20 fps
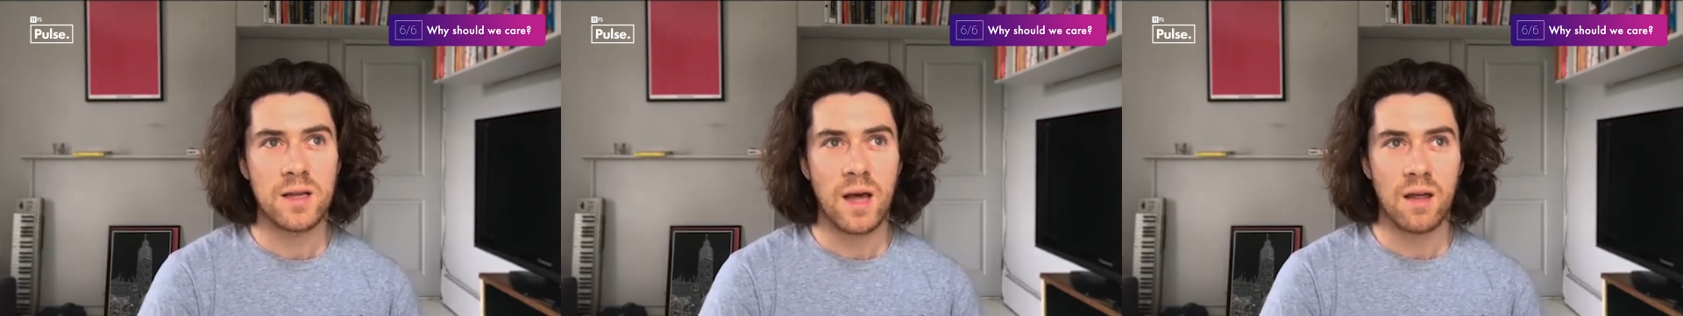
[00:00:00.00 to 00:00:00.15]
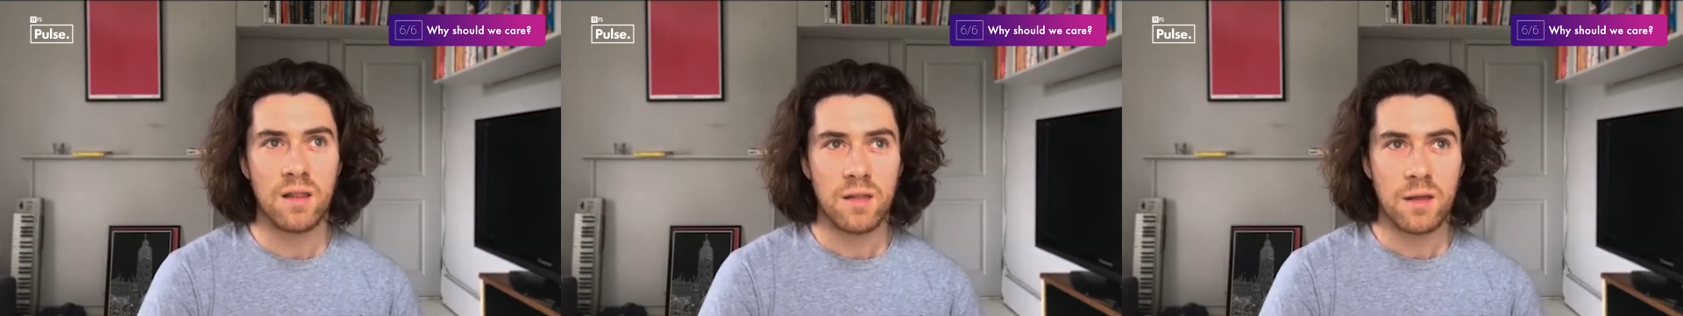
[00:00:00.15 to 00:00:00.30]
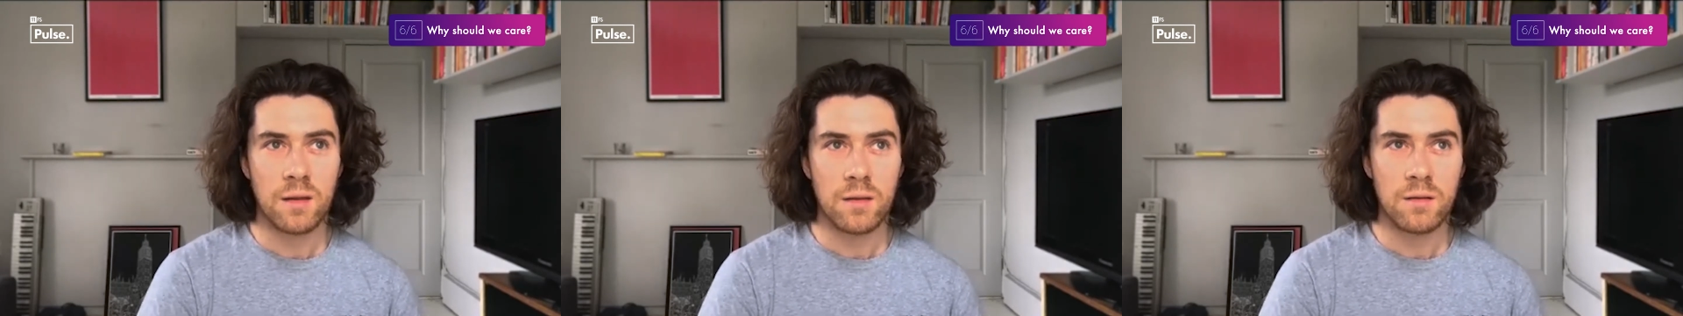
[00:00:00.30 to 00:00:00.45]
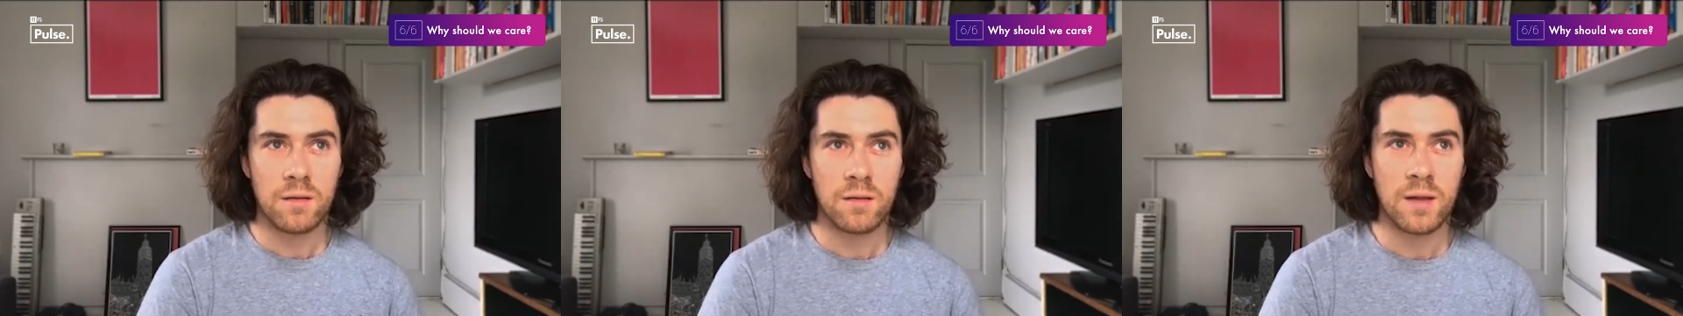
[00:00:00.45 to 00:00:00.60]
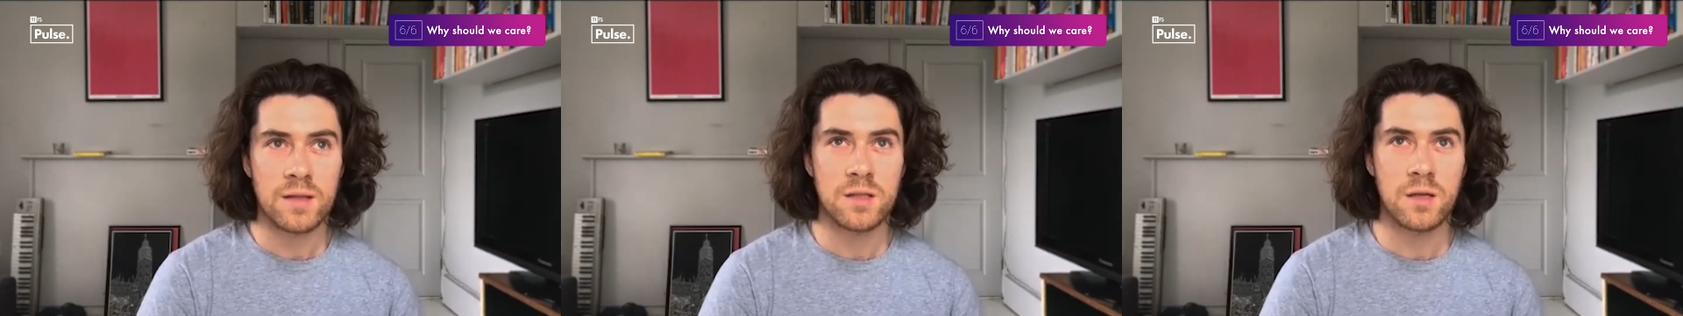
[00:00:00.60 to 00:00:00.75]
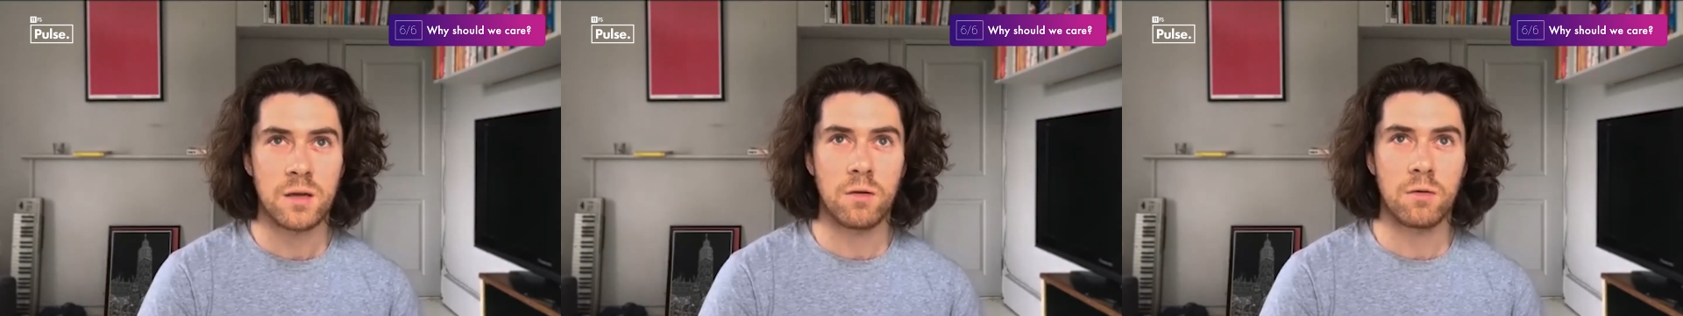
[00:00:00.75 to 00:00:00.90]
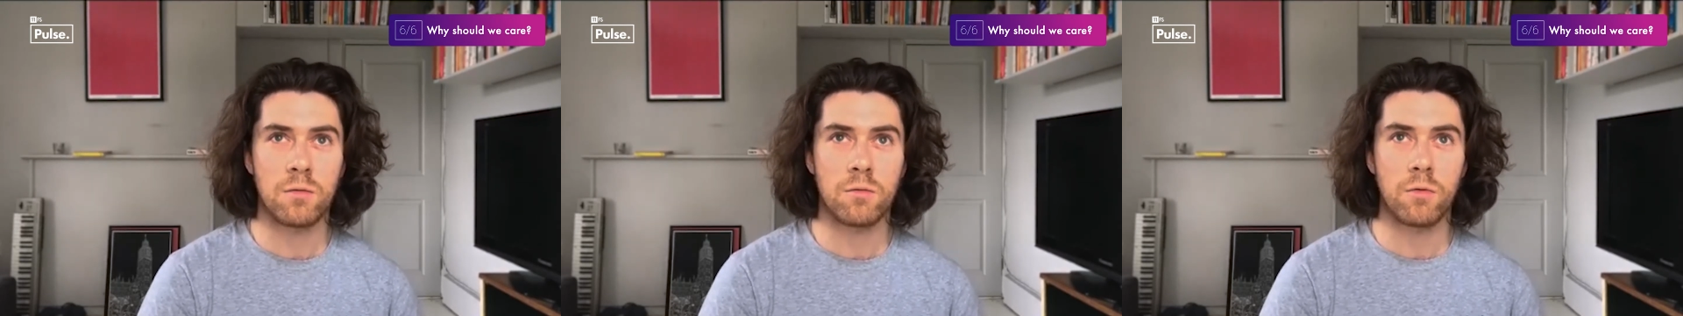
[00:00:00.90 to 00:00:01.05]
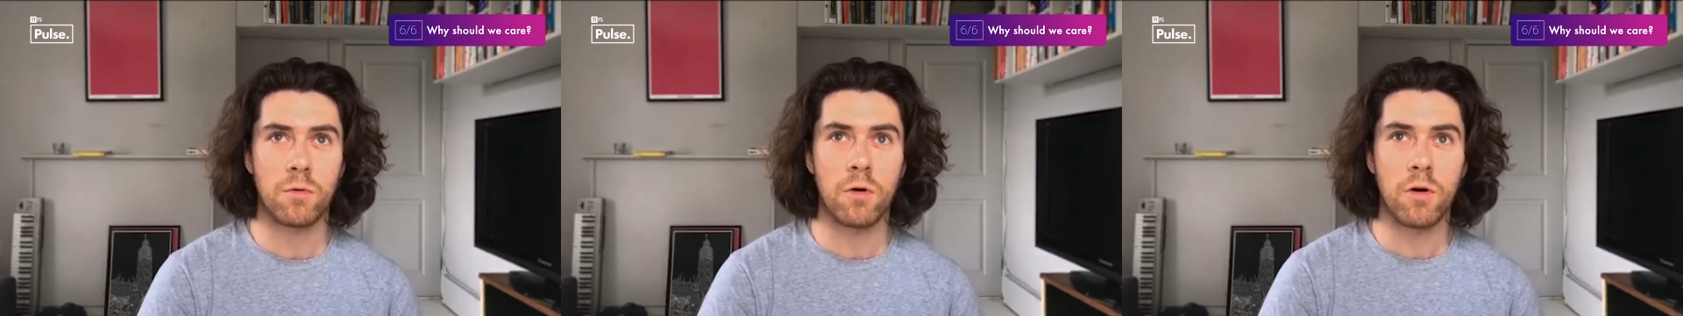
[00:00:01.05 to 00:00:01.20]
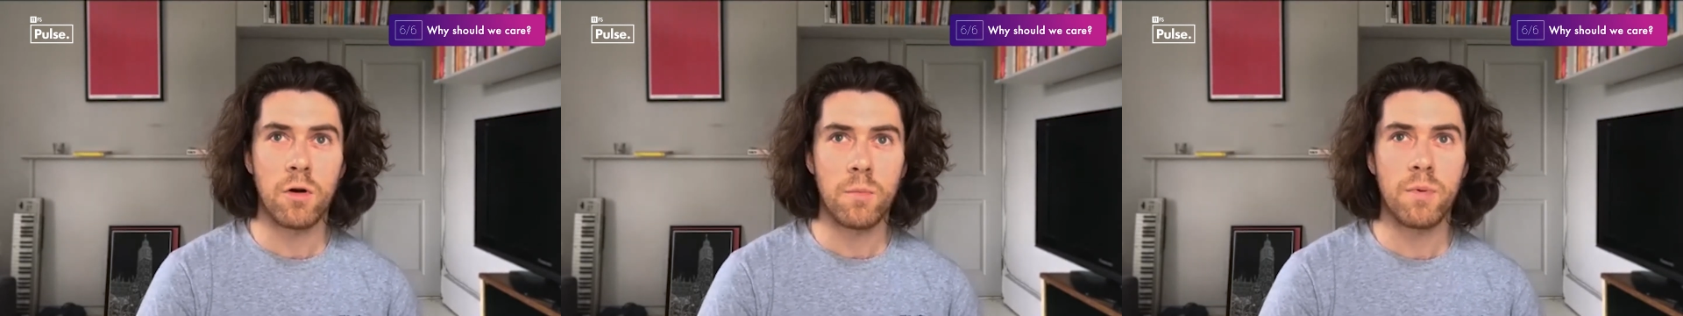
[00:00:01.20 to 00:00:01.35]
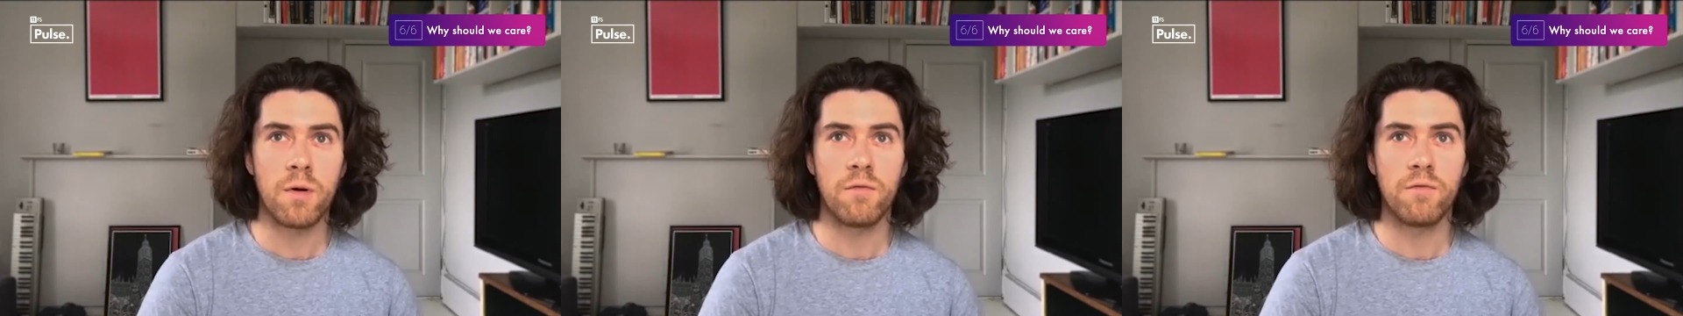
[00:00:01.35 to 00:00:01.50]
I think there's a
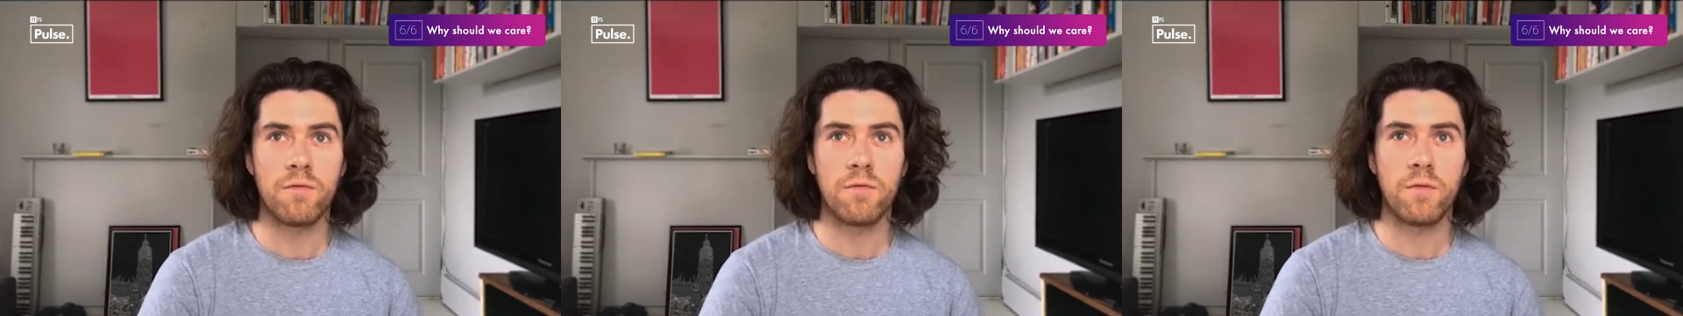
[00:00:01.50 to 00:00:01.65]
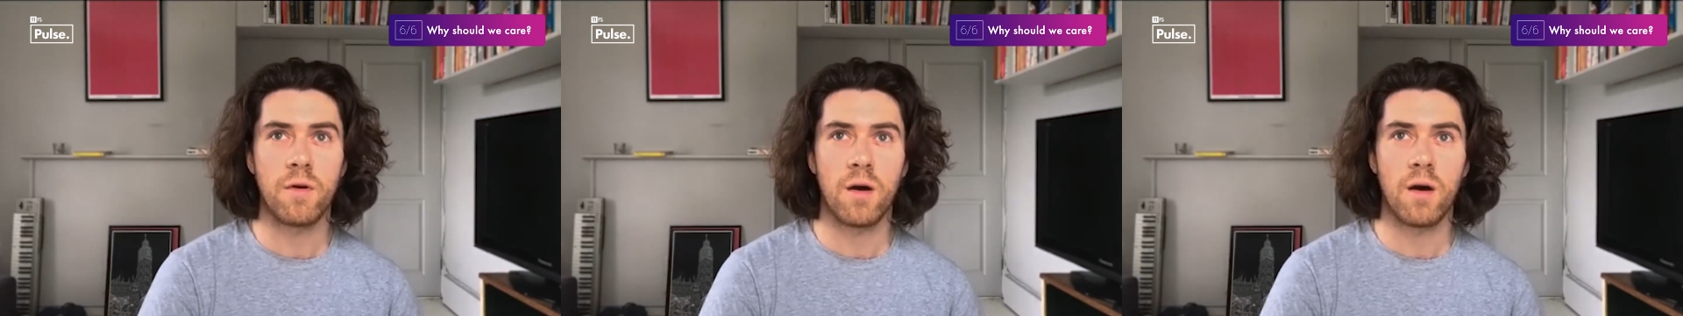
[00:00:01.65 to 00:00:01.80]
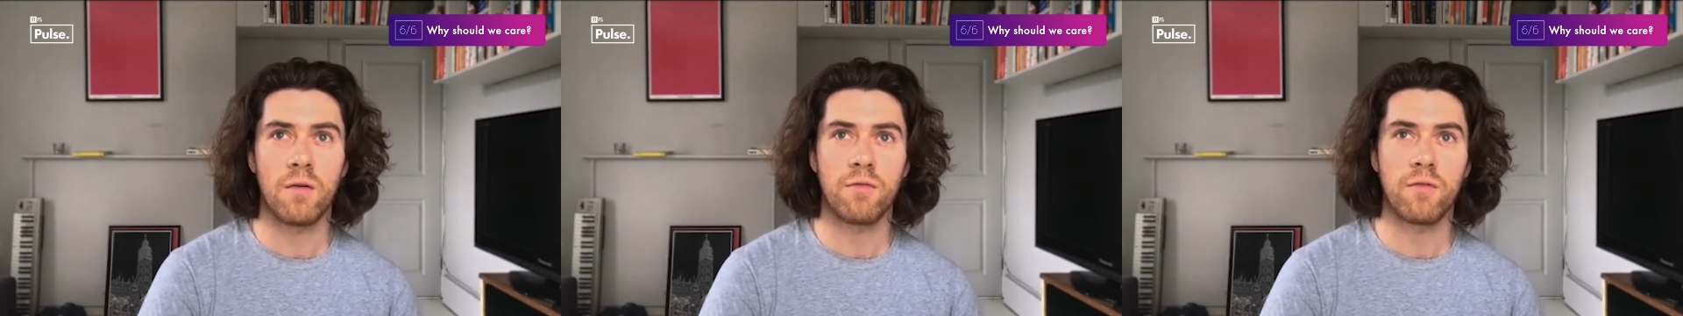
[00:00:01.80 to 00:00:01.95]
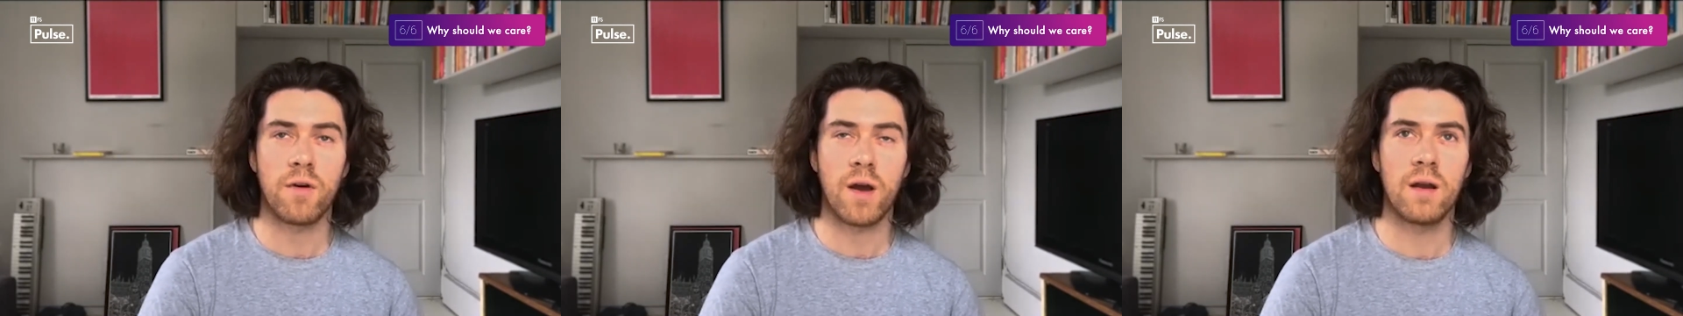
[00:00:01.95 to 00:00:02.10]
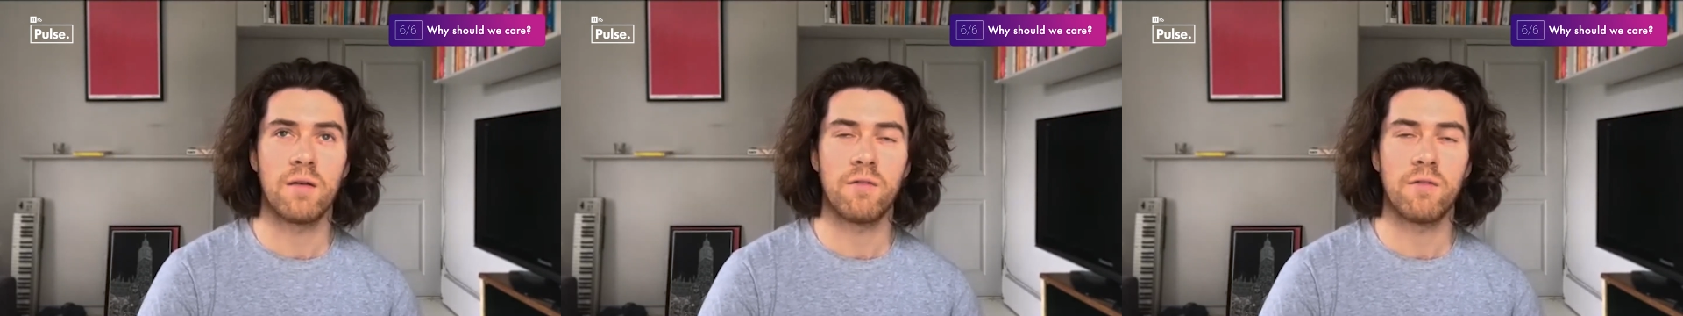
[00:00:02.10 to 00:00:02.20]
group of kind